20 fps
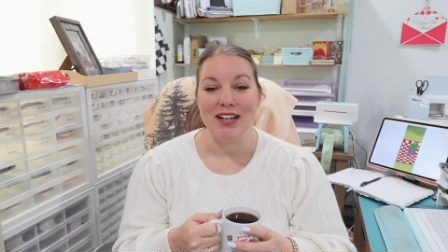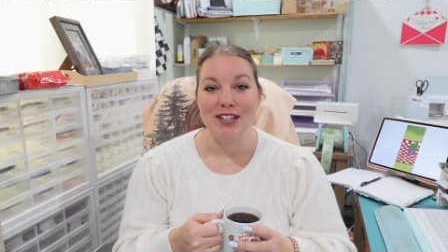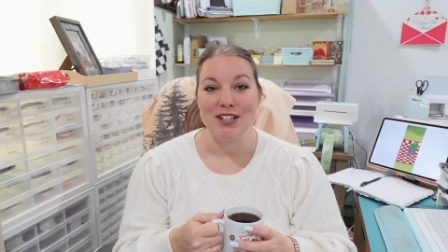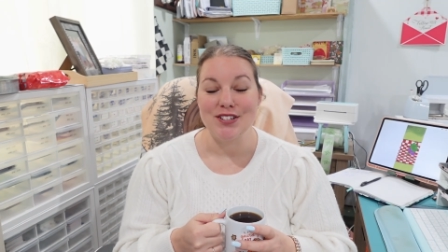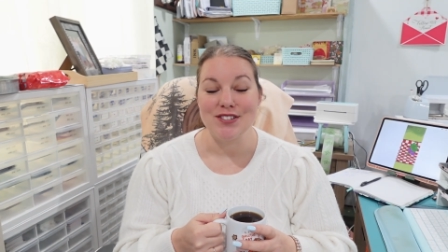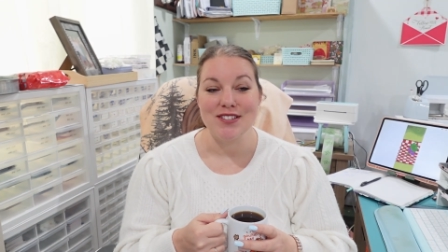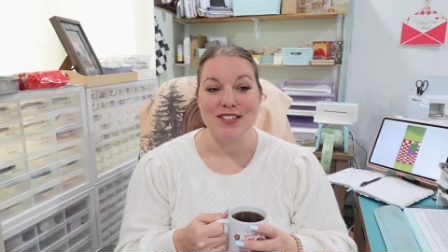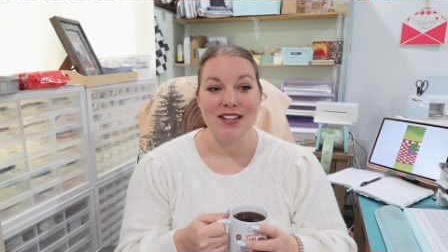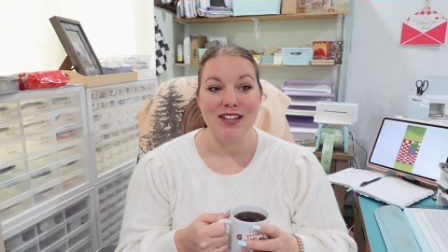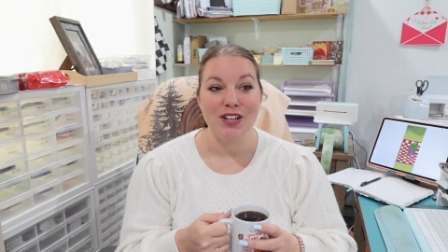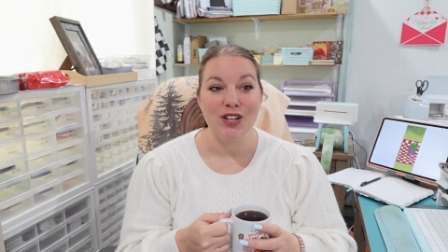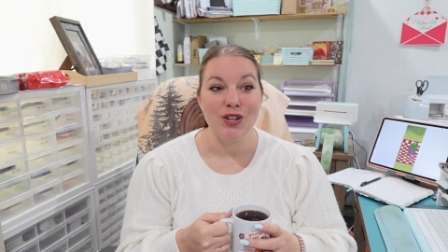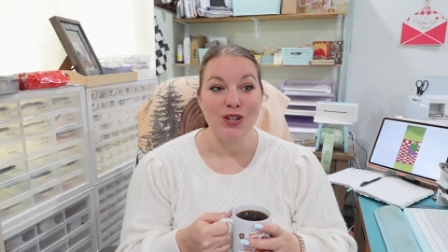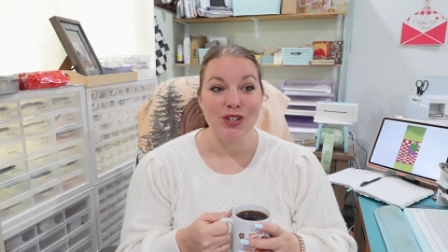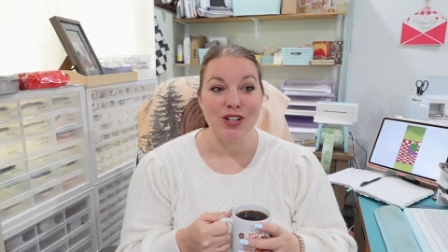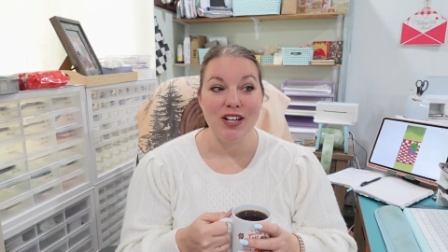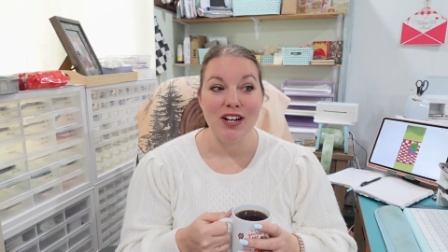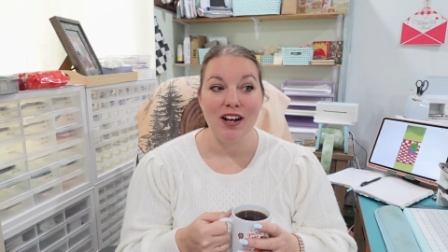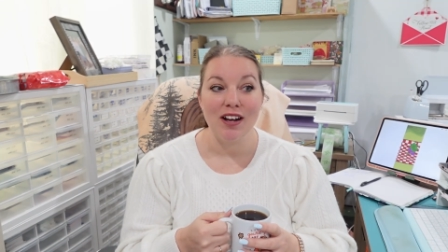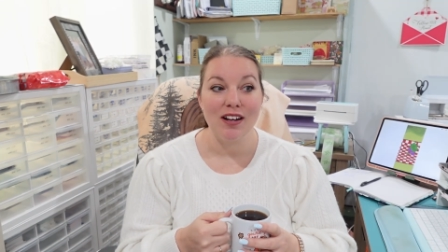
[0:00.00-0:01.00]
I just
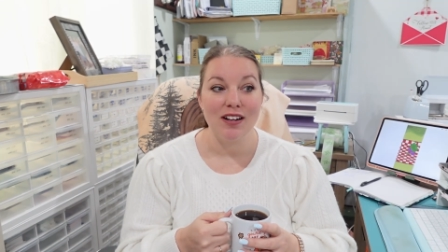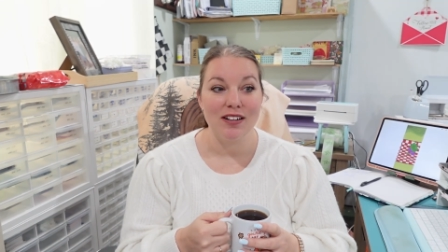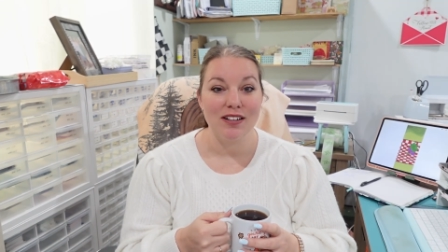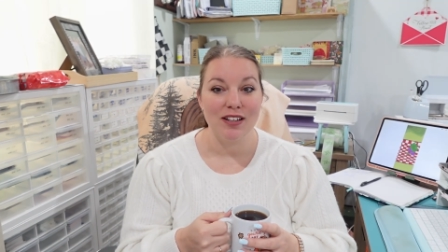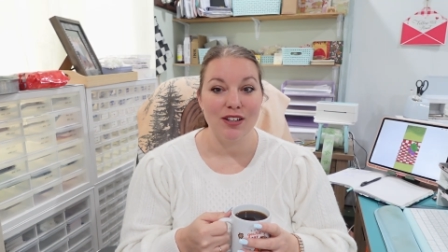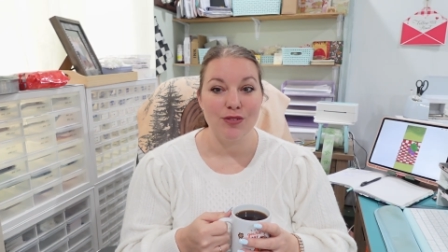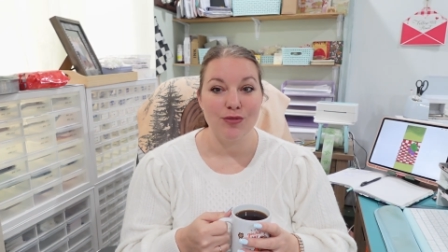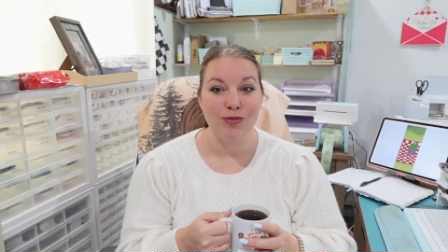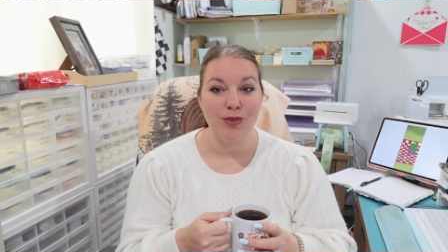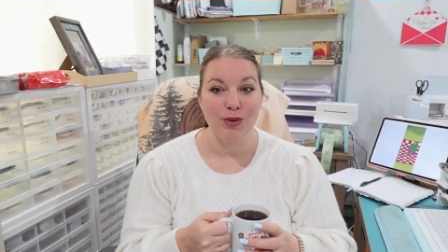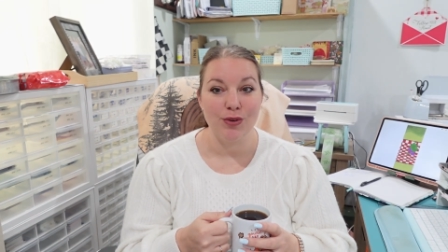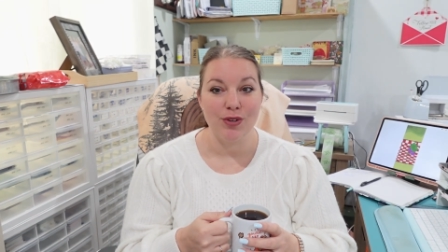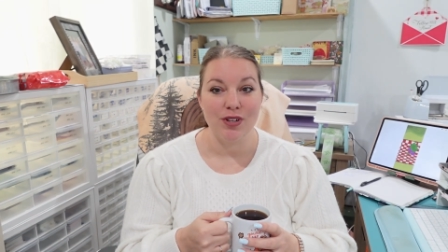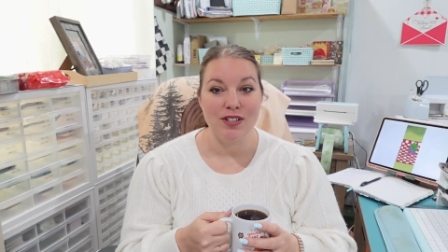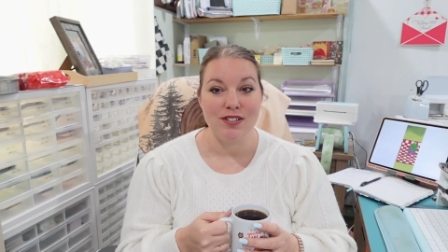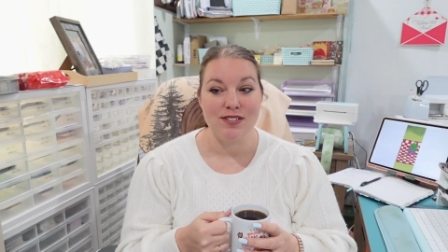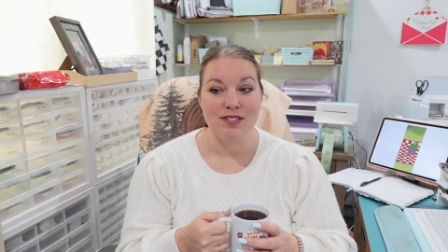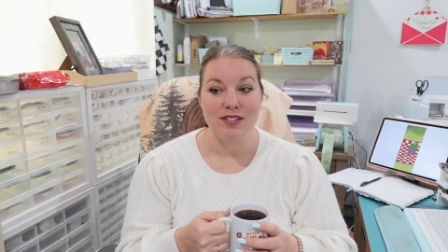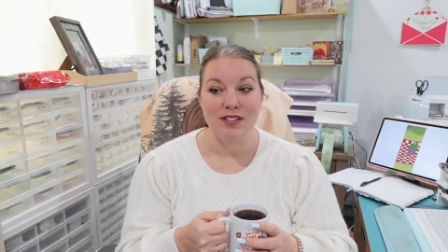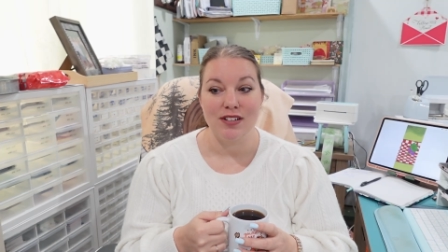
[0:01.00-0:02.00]
could not get
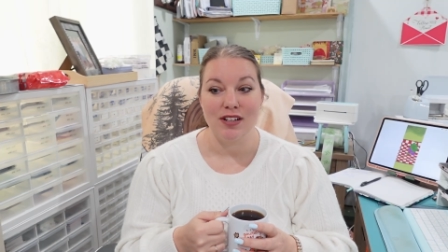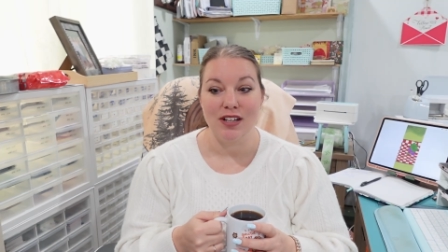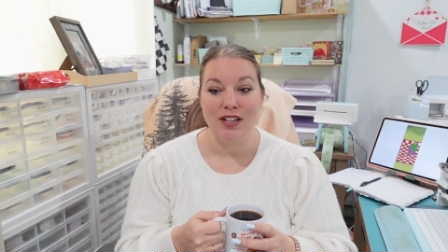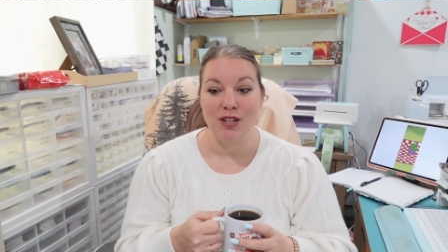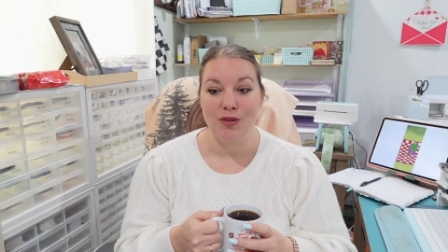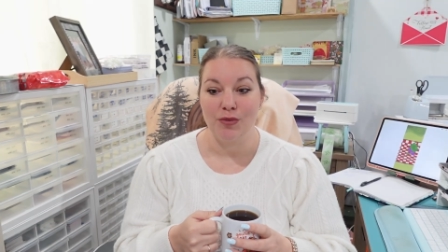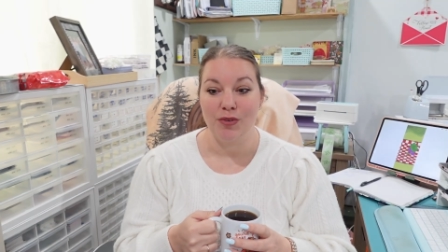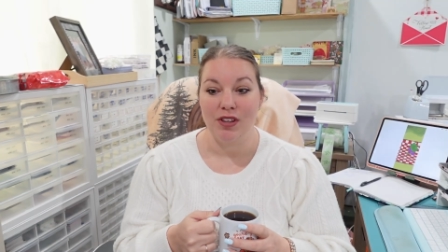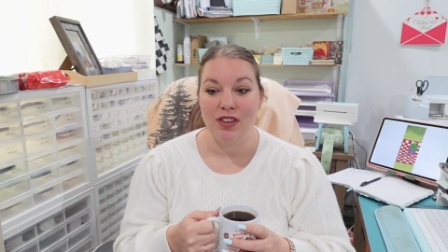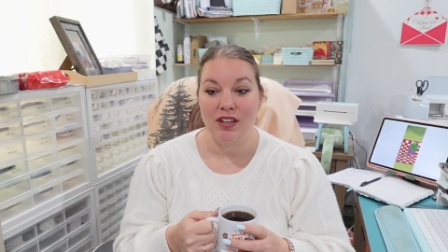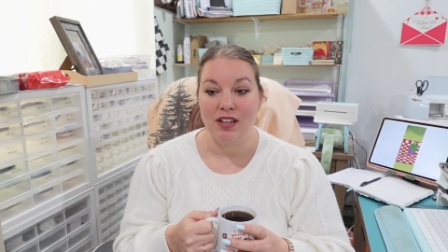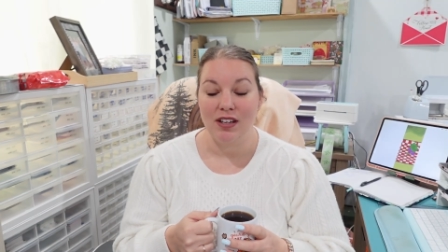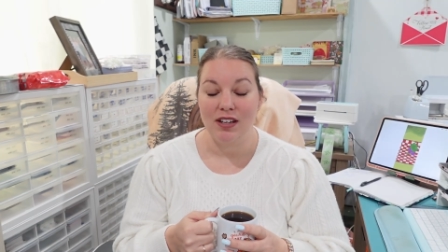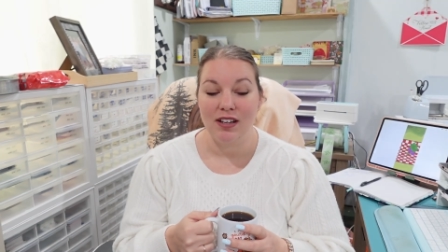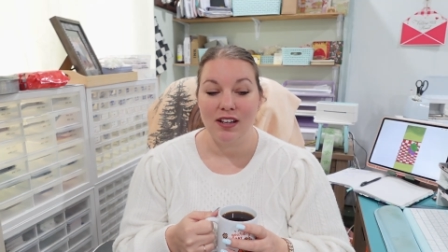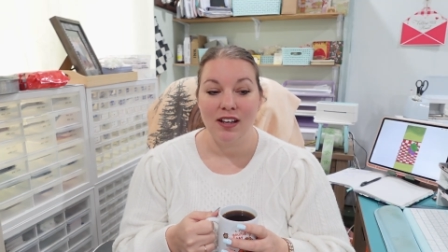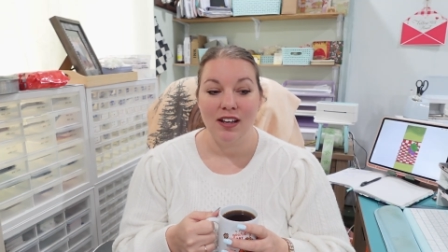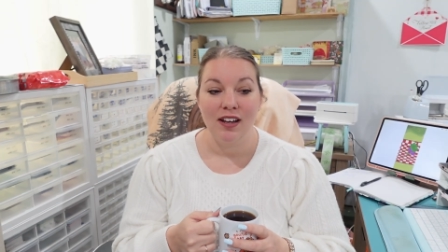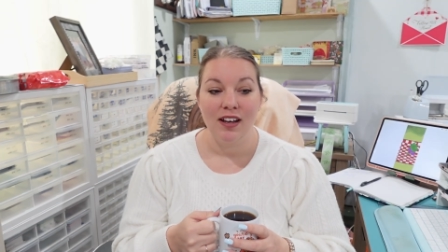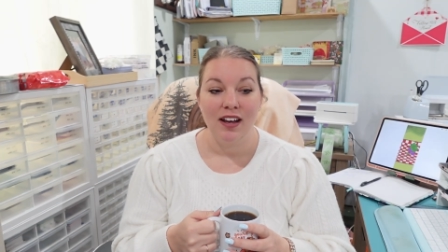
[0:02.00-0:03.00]
focused on any one thing.